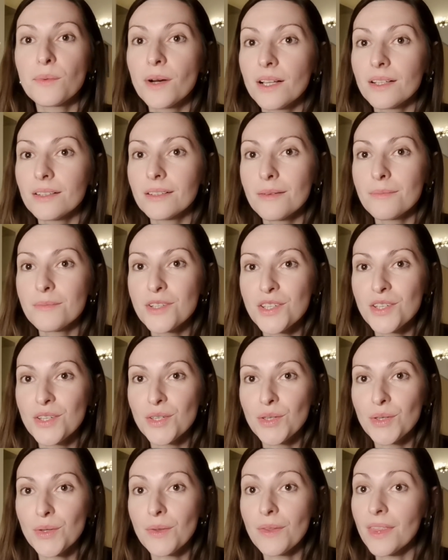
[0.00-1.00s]
Welcome
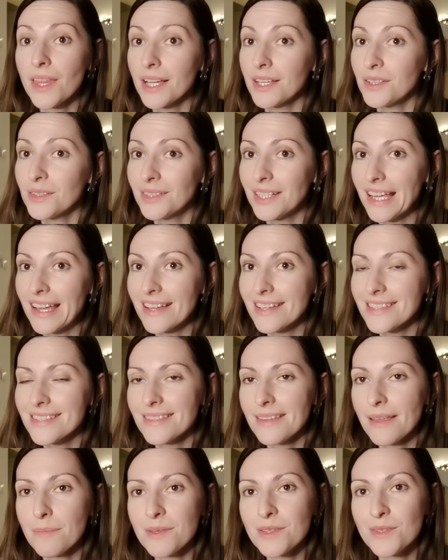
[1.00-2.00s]
to Thank You
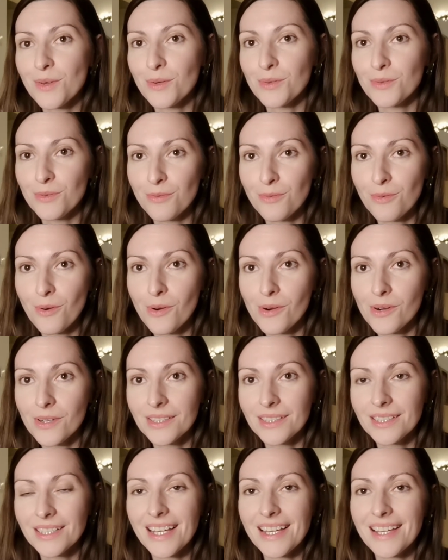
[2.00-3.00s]
Next, episode
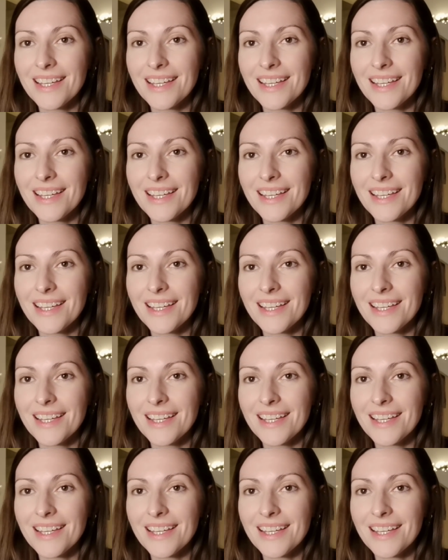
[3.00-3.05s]
4.